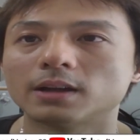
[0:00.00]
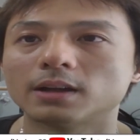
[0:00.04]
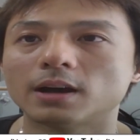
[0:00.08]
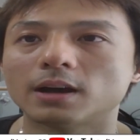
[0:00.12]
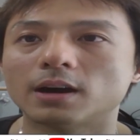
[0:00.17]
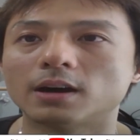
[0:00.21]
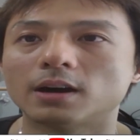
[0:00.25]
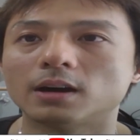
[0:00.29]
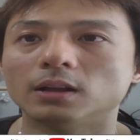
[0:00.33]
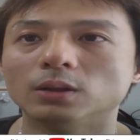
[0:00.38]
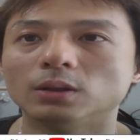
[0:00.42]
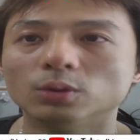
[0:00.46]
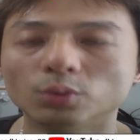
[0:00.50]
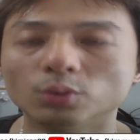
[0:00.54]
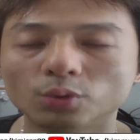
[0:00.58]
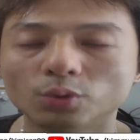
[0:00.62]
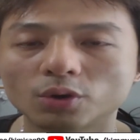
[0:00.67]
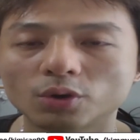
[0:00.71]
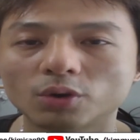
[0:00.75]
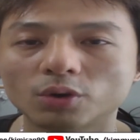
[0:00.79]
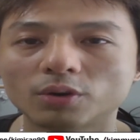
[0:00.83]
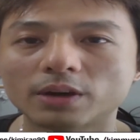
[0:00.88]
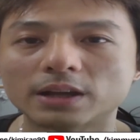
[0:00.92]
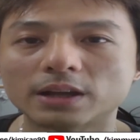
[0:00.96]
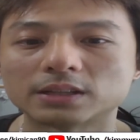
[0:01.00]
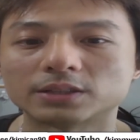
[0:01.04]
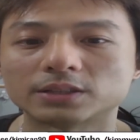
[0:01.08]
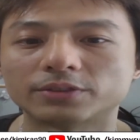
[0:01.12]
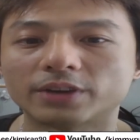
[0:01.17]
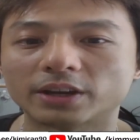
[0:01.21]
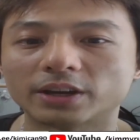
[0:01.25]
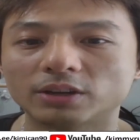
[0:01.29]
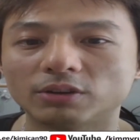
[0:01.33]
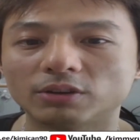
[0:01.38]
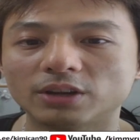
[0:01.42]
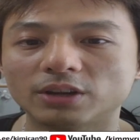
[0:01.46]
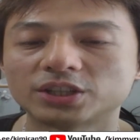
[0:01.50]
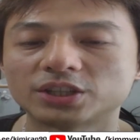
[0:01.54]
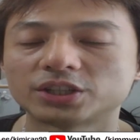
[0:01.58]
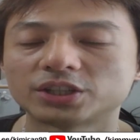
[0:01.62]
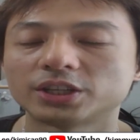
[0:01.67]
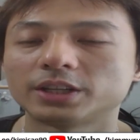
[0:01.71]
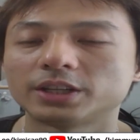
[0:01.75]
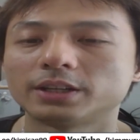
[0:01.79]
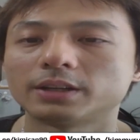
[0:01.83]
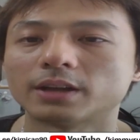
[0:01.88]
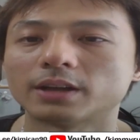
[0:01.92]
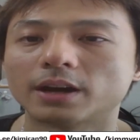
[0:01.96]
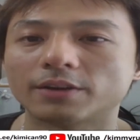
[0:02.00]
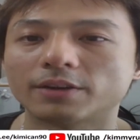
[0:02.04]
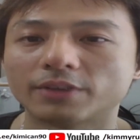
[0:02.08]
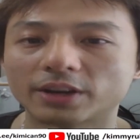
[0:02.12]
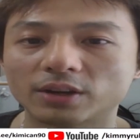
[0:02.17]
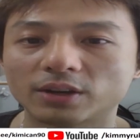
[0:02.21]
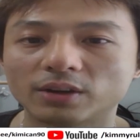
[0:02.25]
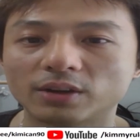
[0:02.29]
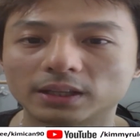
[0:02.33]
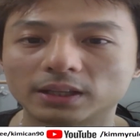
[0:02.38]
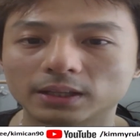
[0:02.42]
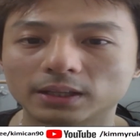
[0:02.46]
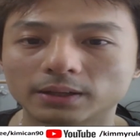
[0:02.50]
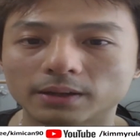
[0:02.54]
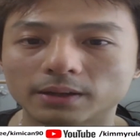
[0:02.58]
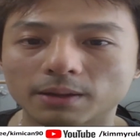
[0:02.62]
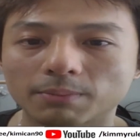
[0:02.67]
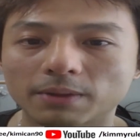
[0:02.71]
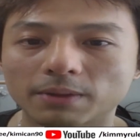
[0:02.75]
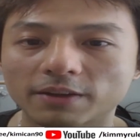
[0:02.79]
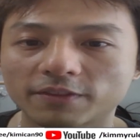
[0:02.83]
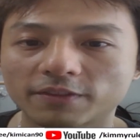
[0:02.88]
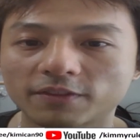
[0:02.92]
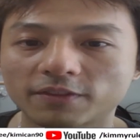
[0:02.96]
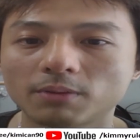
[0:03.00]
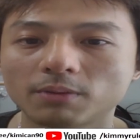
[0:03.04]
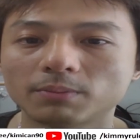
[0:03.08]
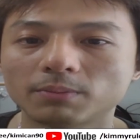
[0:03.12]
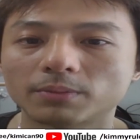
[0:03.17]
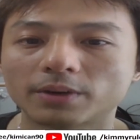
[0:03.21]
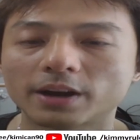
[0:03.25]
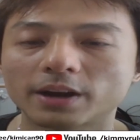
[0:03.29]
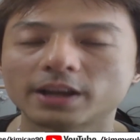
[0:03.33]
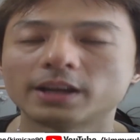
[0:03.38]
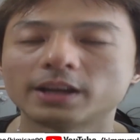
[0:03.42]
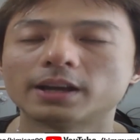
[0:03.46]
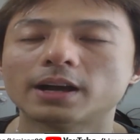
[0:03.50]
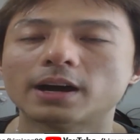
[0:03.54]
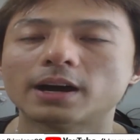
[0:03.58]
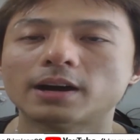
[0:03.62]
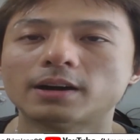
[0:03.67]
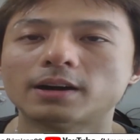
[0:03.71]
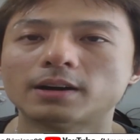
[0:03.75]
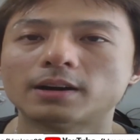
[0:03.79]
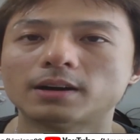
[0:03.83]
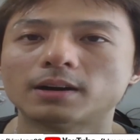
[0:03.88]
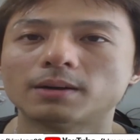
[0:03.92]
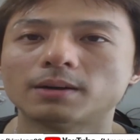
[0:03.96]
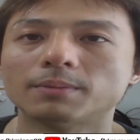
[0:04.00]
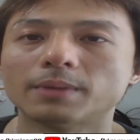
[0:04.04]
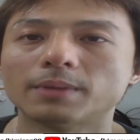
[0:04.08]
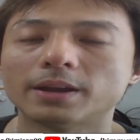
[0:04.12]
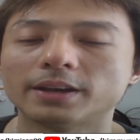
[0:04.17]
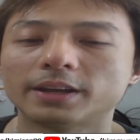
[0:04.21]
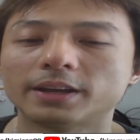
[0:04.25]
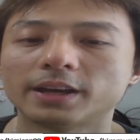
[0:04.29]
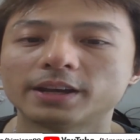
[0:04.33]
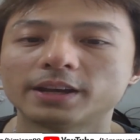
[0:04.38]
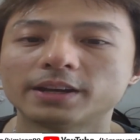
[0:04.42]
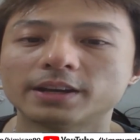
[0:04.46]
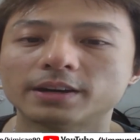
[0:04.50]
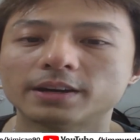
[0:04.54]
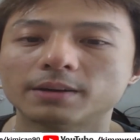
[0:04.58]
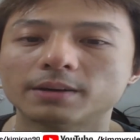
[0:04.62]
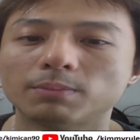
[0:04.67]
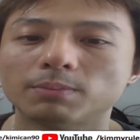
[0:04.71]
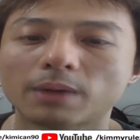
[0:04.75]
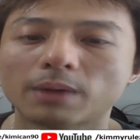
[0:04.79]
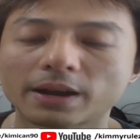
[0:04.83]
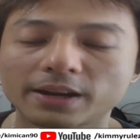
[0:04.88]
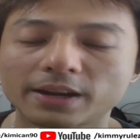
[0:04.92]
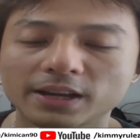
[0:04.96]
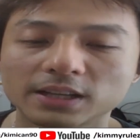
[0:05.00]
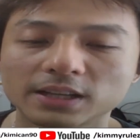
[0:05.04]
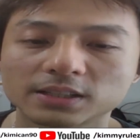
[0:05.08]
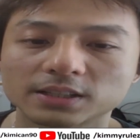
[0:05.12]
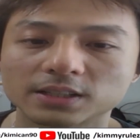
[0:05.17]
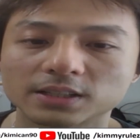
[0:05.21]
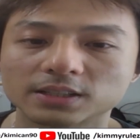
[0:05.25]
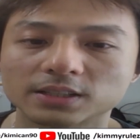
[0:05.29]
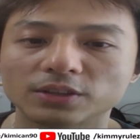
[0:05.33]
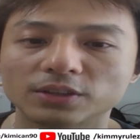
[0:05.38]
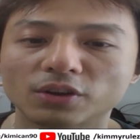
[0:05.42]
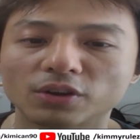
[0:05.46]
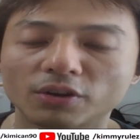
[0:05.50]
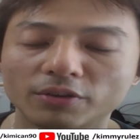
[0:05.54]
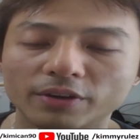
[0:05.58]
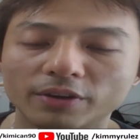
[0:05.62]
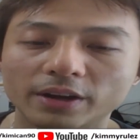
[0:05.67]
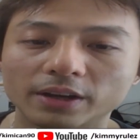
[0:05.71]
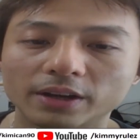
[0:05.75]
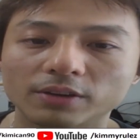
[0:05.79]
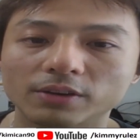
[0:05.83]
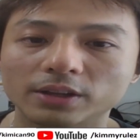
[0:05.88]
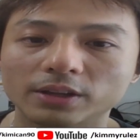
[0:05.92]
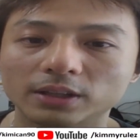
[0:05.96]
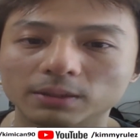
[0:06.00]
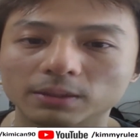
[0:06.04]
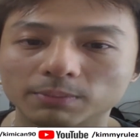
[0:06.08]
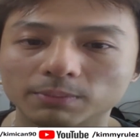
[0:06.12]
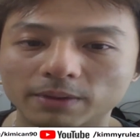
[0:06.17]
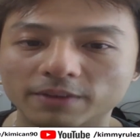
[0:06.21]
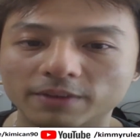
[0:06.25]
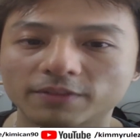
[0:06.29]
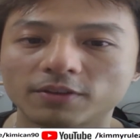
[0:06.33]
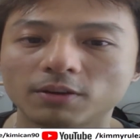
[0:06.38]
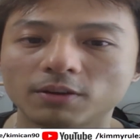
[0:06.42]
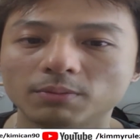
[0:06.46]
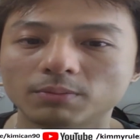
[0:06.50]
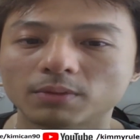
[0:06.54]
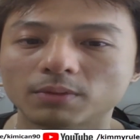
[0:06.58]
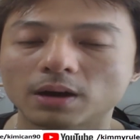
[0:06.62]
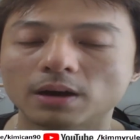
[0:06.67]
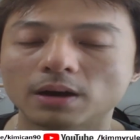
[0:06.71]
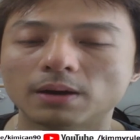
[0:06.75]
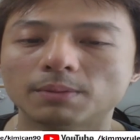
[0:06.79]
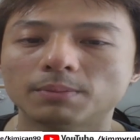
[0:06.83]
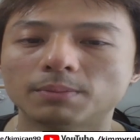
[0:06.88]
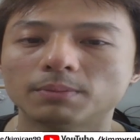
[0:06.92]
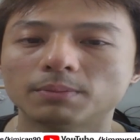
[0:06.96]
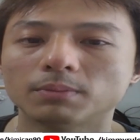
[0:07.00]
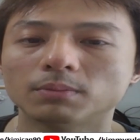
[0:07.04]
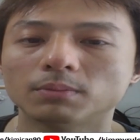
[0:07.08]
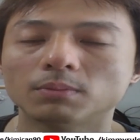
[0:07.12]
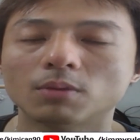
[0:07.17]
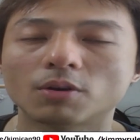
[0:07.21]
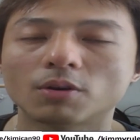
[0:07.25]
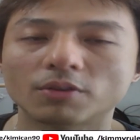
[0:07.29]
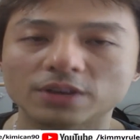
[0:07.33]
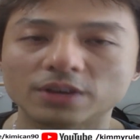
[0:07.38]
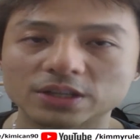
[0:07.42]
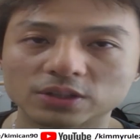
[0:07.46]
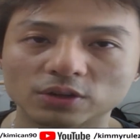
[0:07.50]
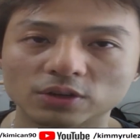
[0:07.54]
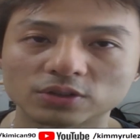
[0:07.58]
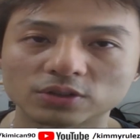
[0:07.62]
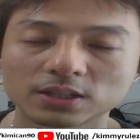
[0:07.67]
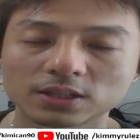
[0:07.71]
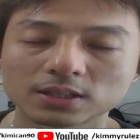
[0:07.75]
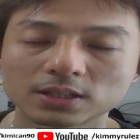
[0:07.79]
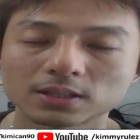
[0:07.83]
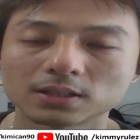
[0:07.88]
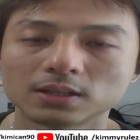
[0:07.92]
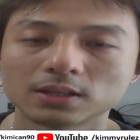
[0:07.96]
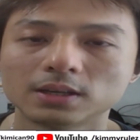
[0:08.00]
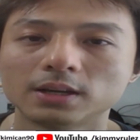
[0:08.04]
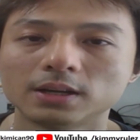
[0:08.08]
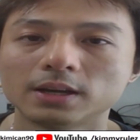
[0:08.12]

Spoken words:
Luno as a regulated platform, right? And then Binance is a not regulated platform, more resources.